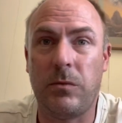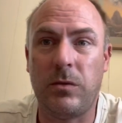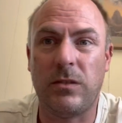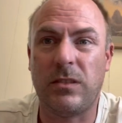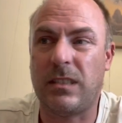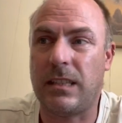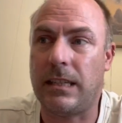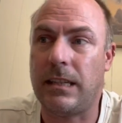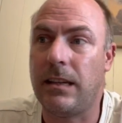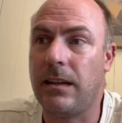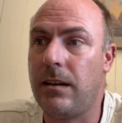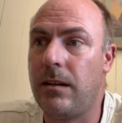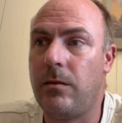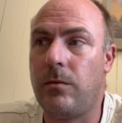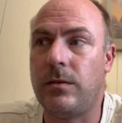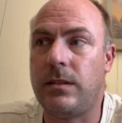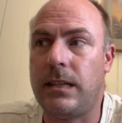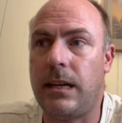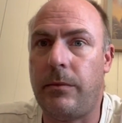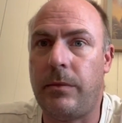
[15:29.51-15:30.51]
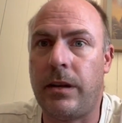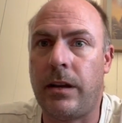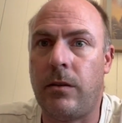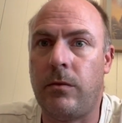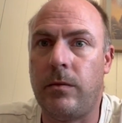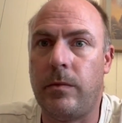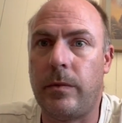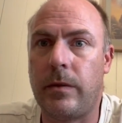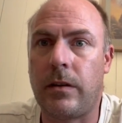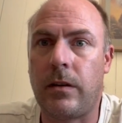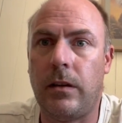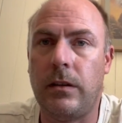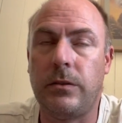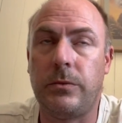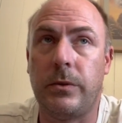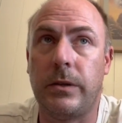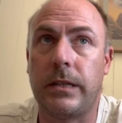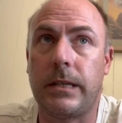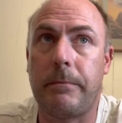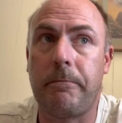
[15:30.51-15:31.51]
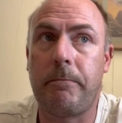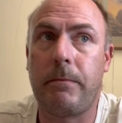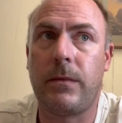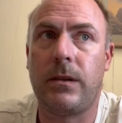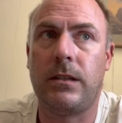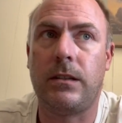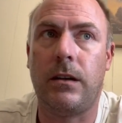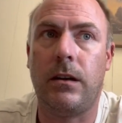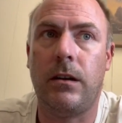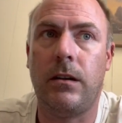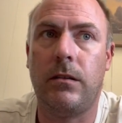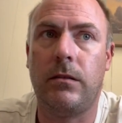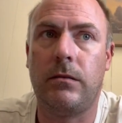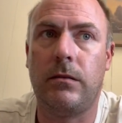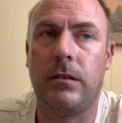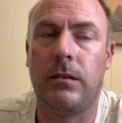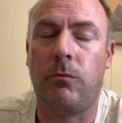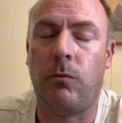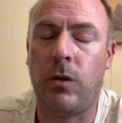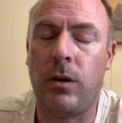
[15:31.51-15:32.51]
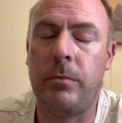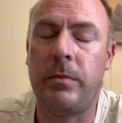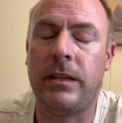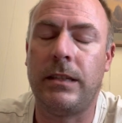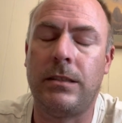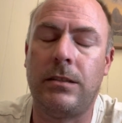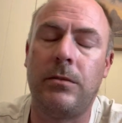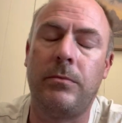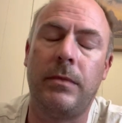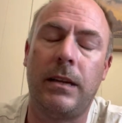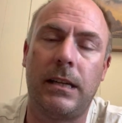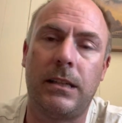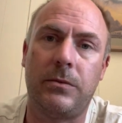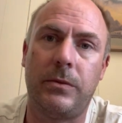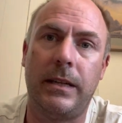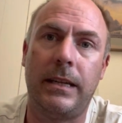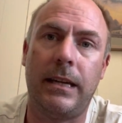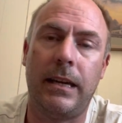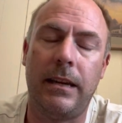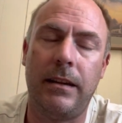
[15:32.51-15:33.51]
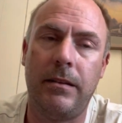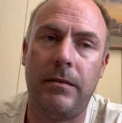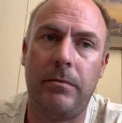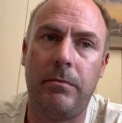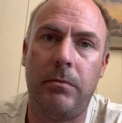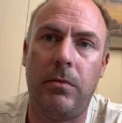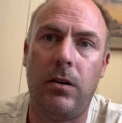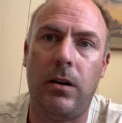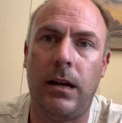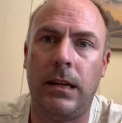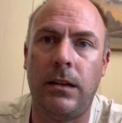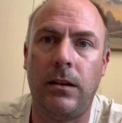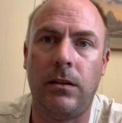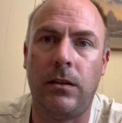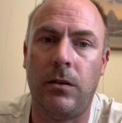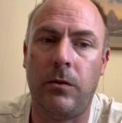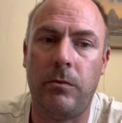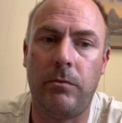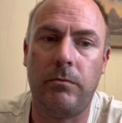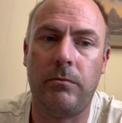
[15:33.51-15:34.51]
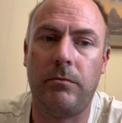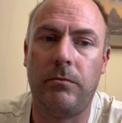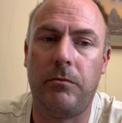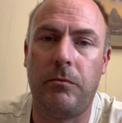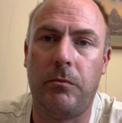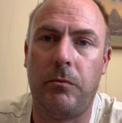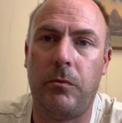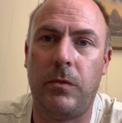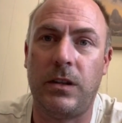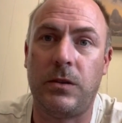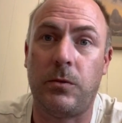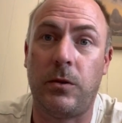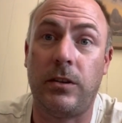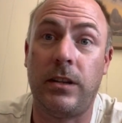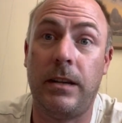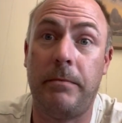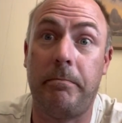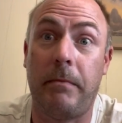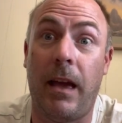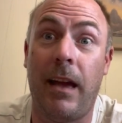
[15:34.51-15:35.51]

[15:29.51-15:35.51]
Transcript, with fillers: We'll see. We'll see how we go with the college work. So there will be a Zoom next weekend, but I don't know which one yet.